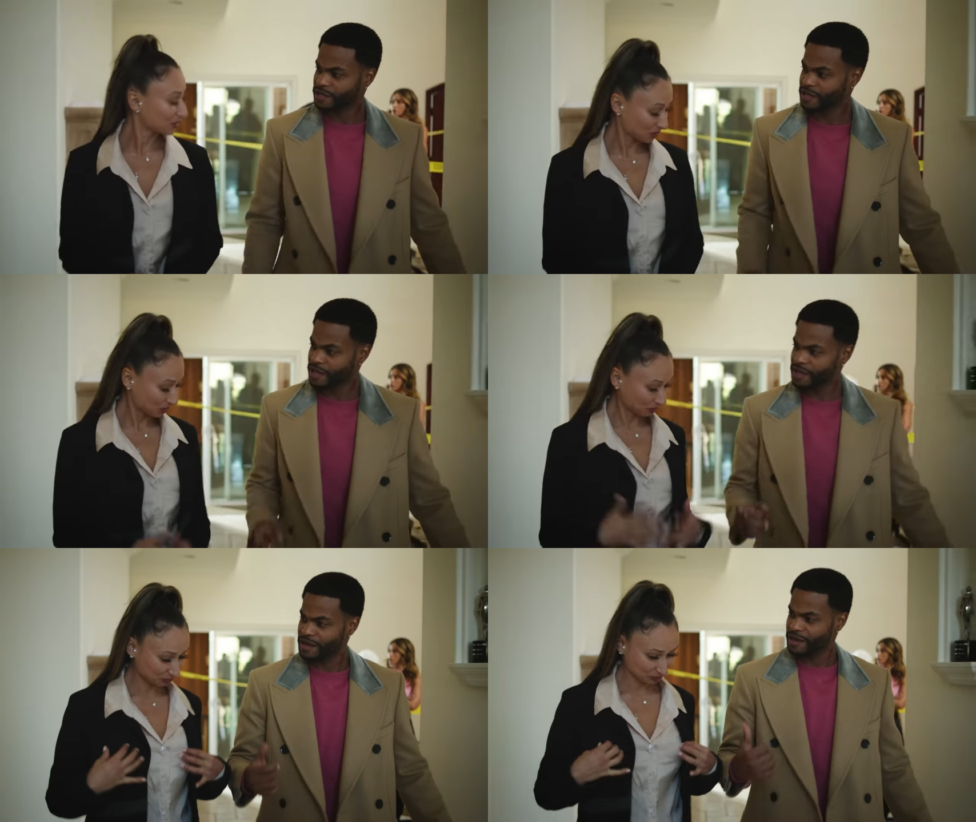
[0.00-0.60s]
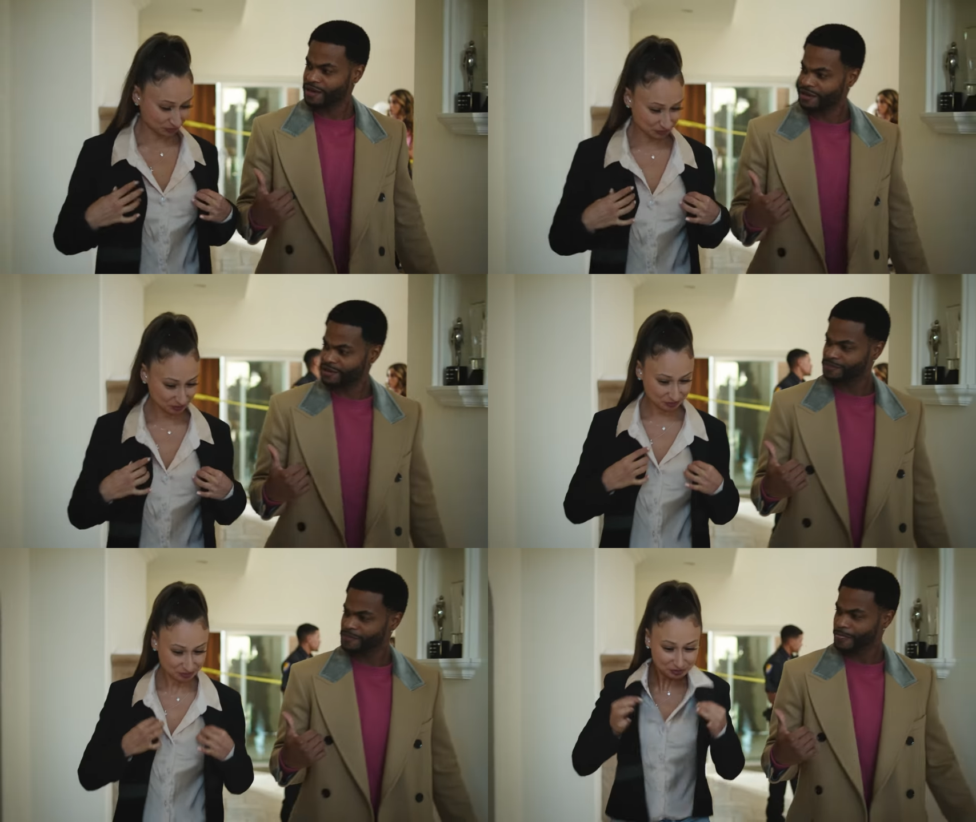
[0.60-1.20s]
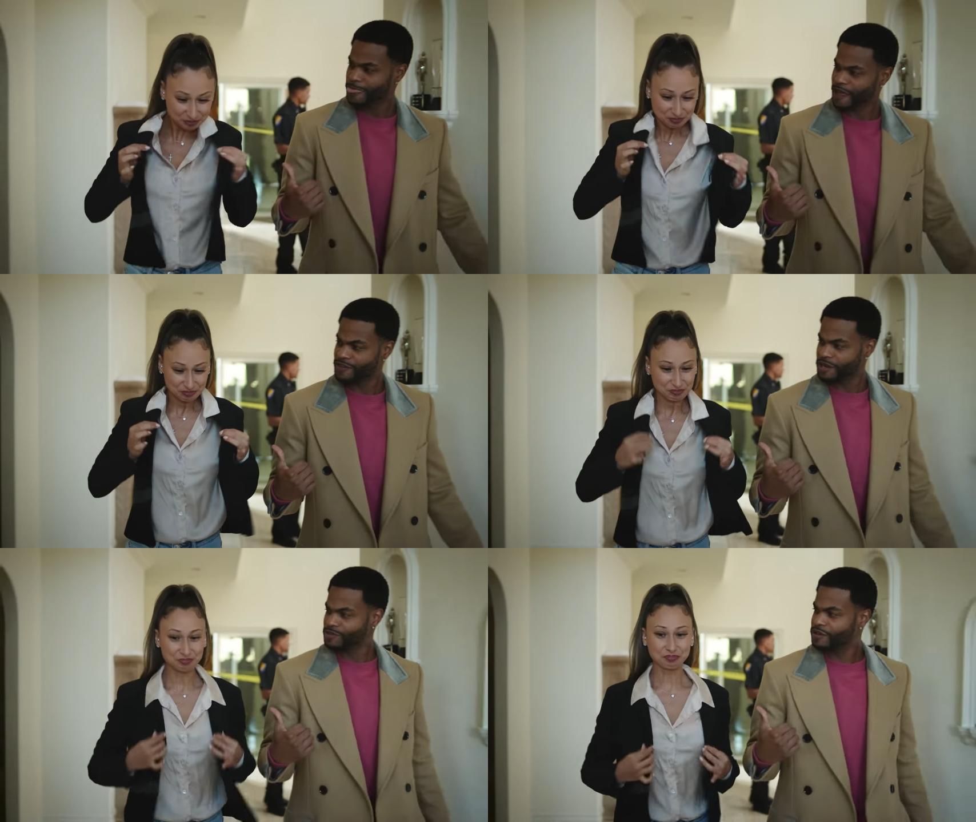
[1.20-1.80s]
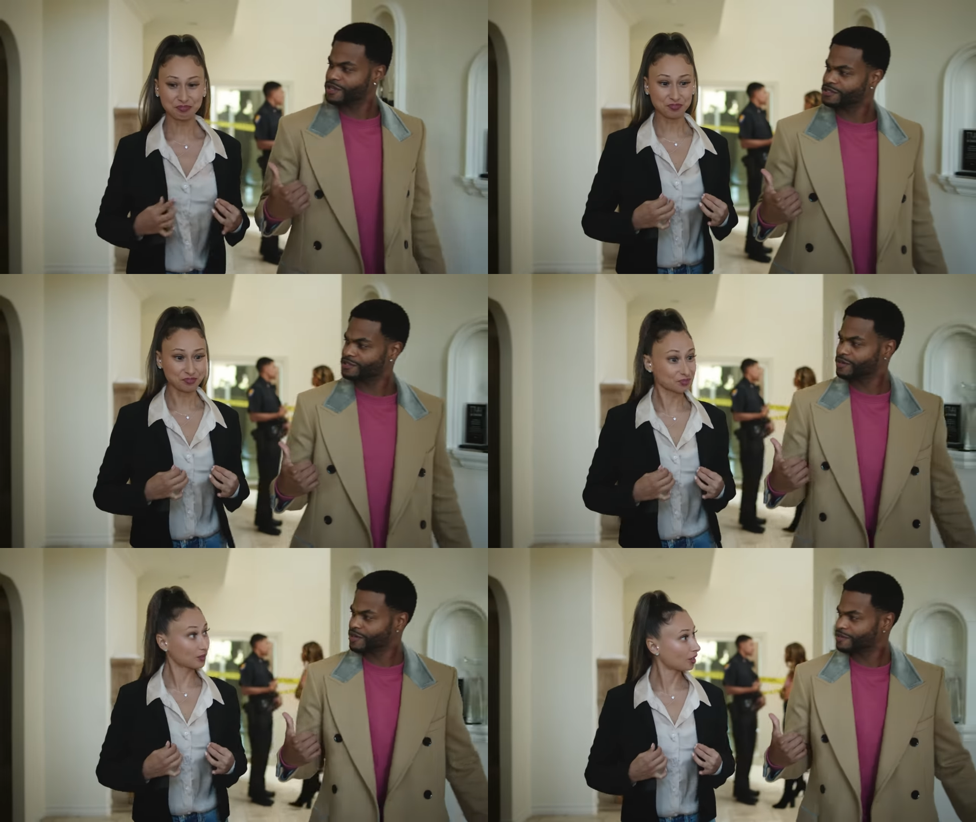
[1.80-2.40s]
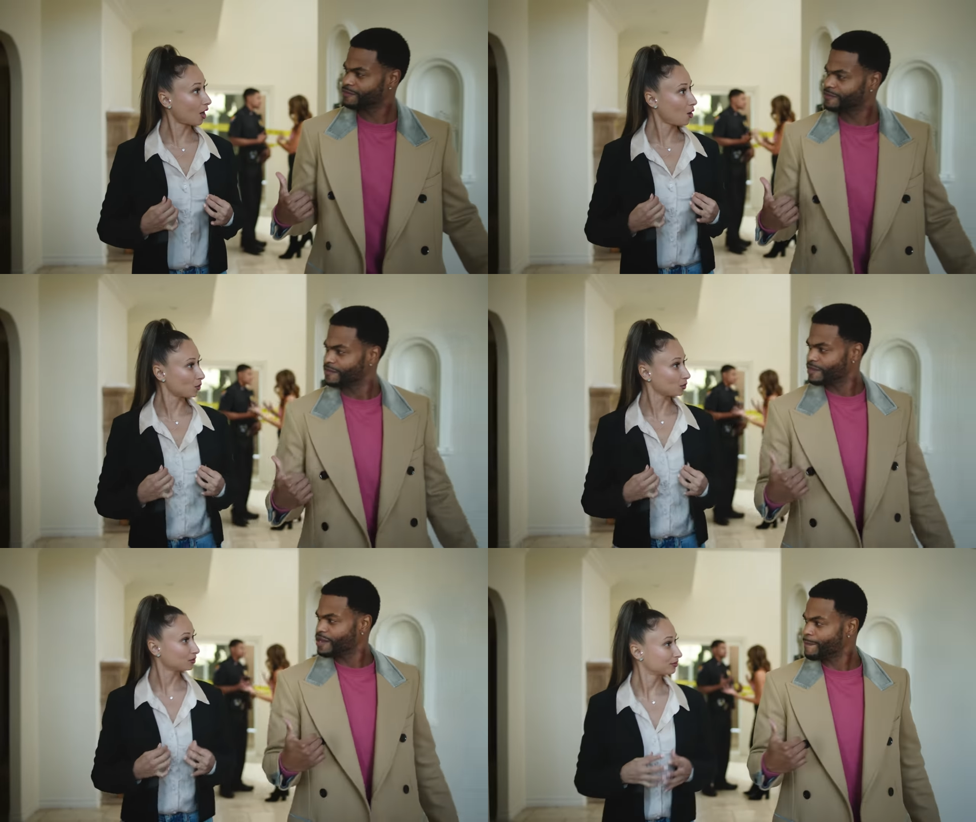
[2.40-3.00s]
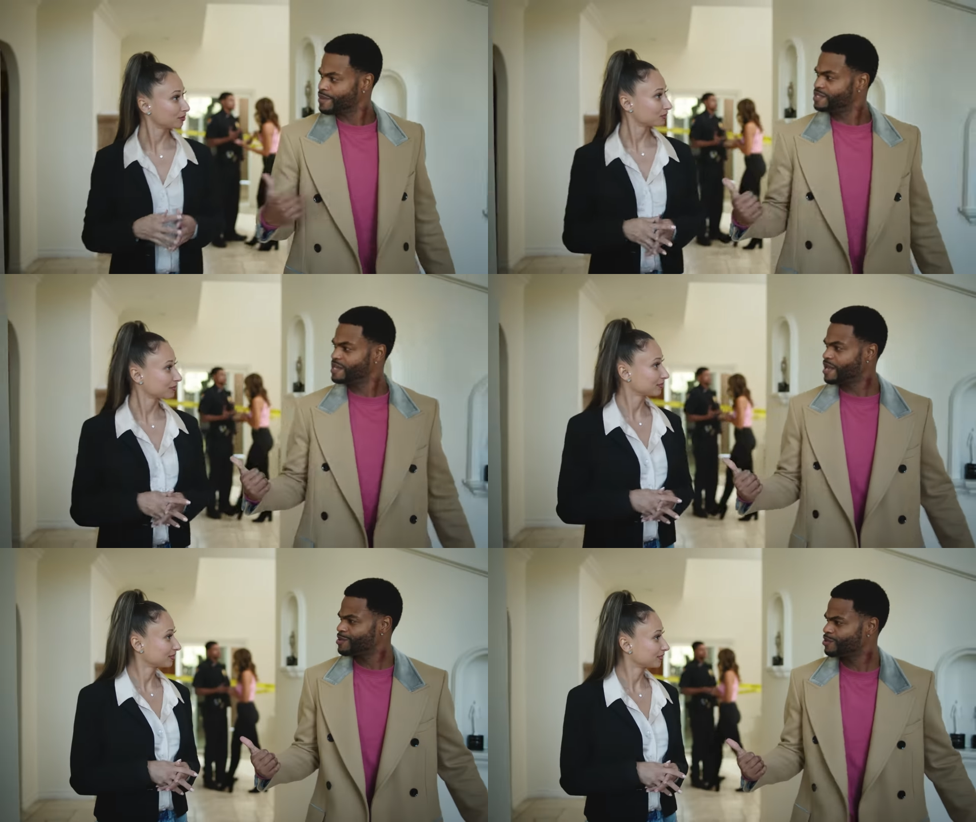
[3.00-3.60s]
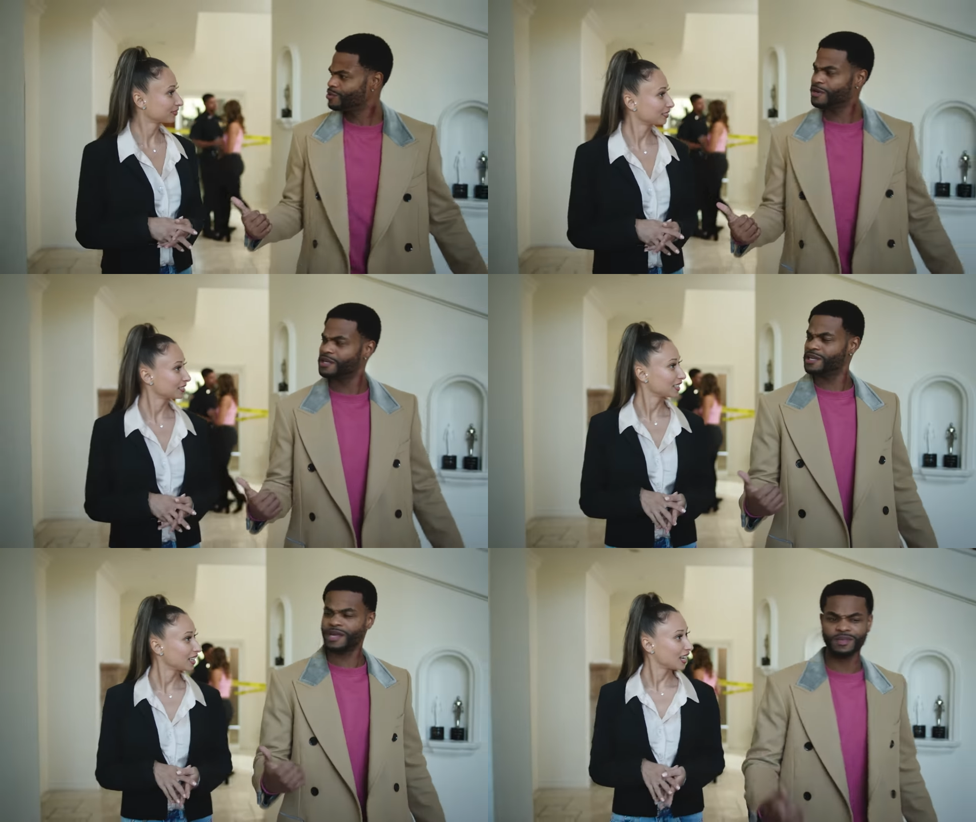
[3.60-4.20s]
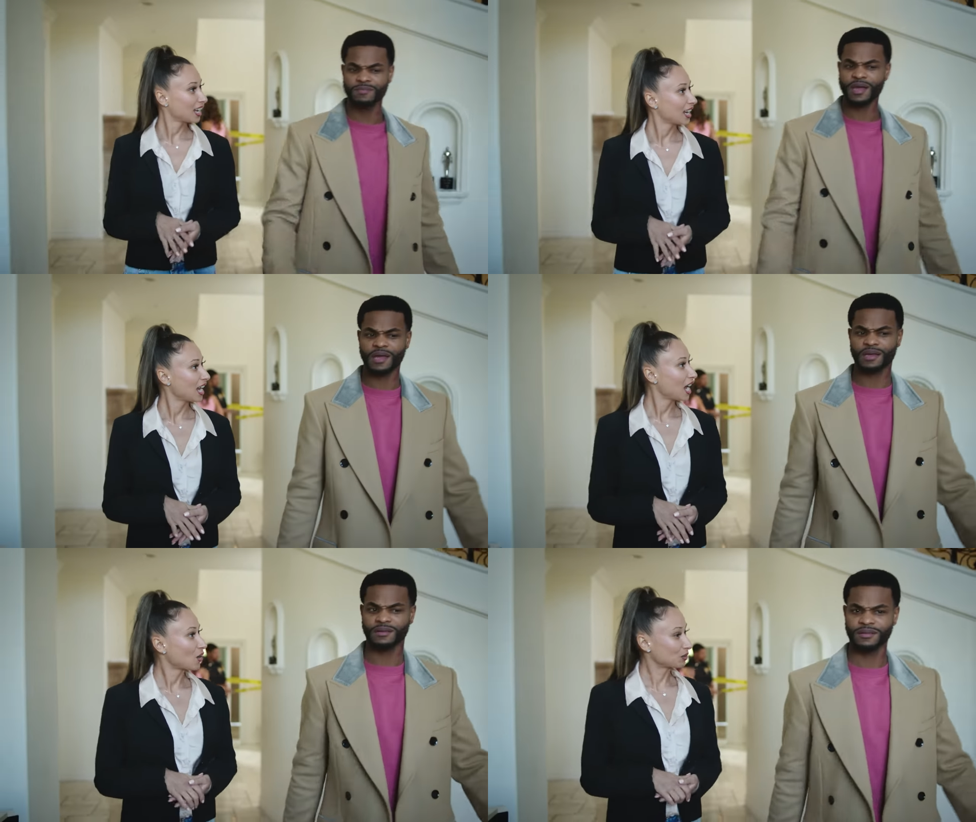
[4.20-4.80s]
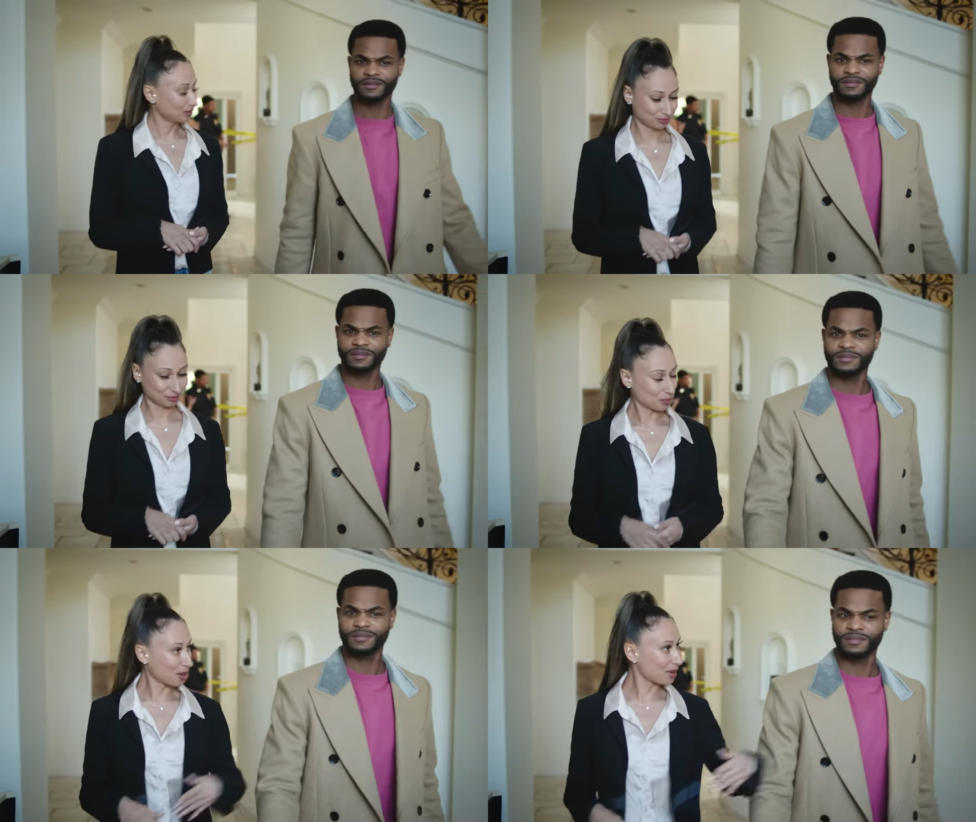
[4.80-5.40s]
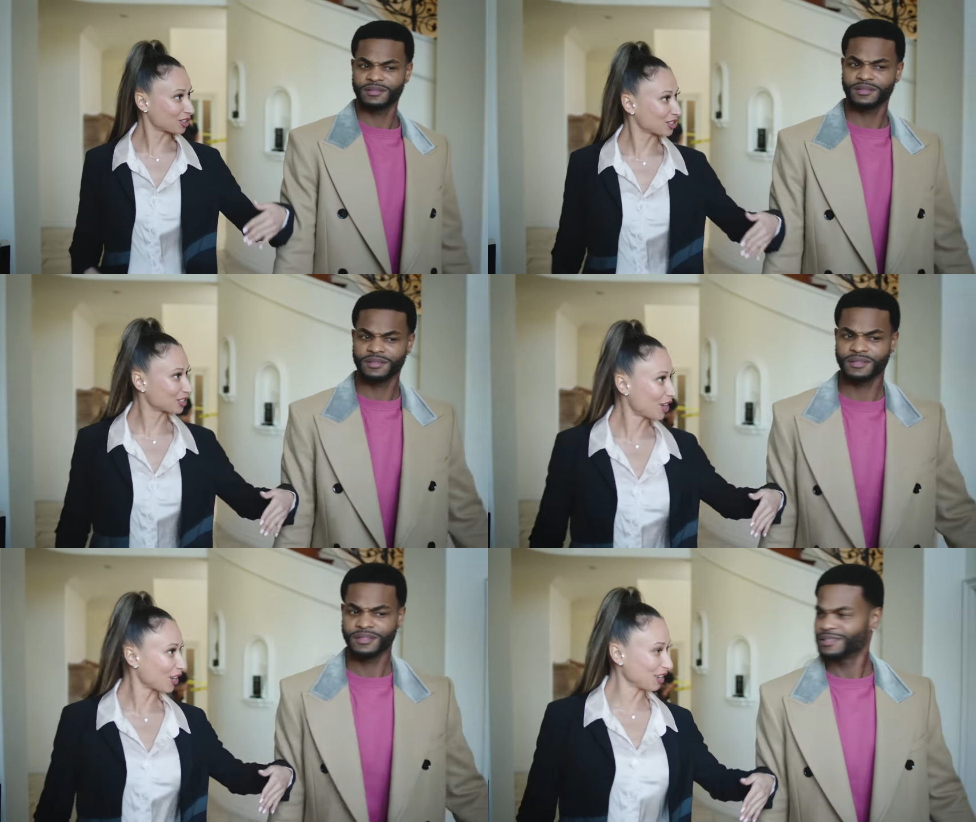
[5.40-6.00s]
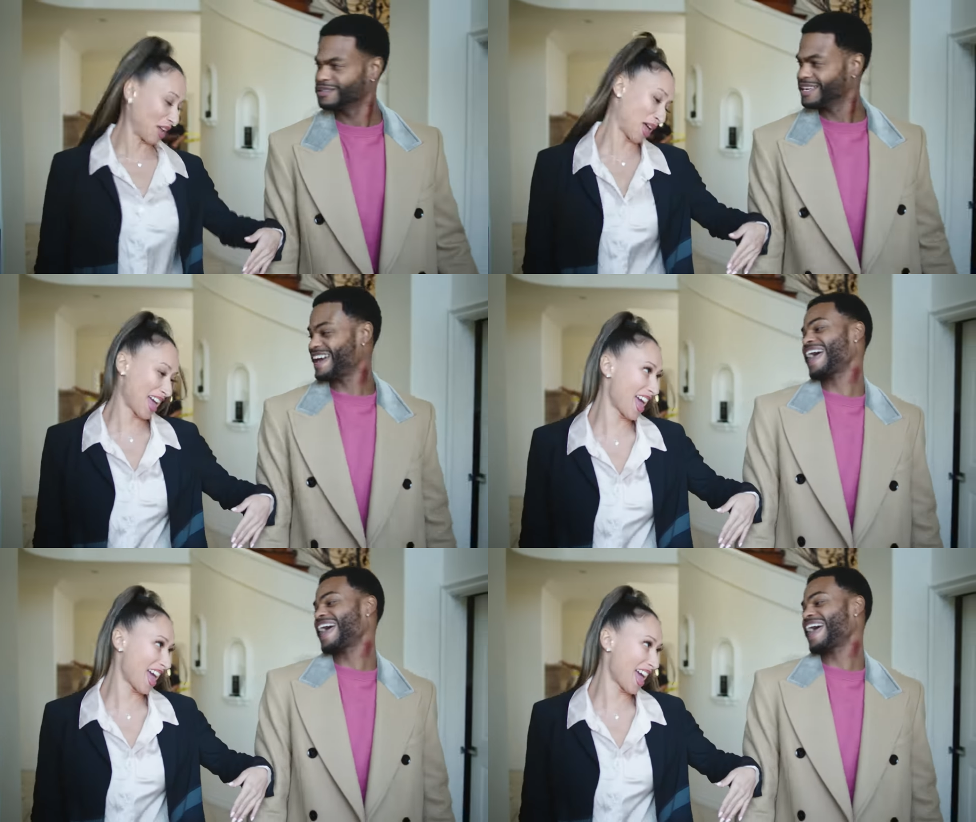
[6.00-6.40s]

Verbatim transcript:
Speaker 1: I think I follow you on Instagram. I be DMing you. You ain't DM me back.
Speaker 2: Well, maybe I should start.